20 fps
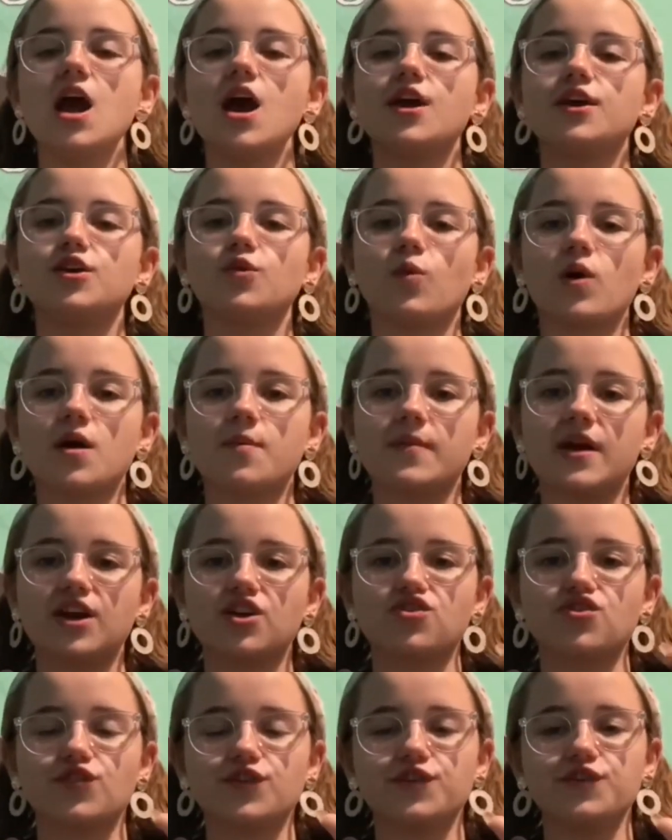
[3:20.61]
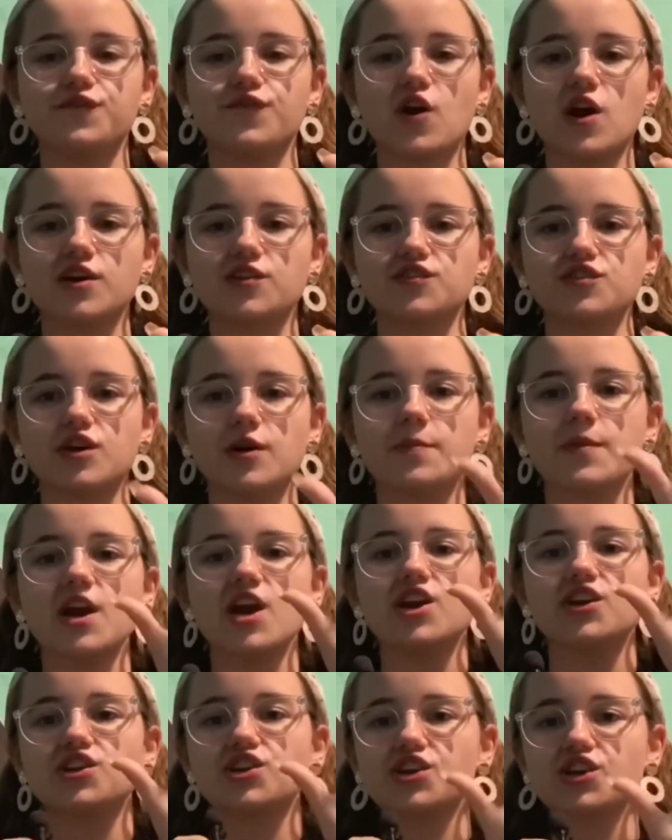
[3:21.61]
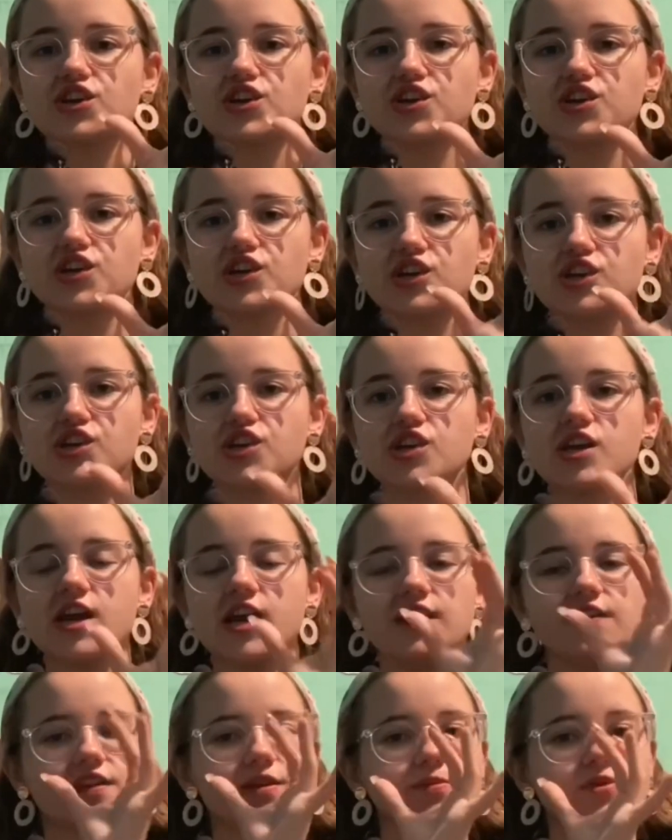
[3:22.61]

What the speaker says: You want to make sure you've got some some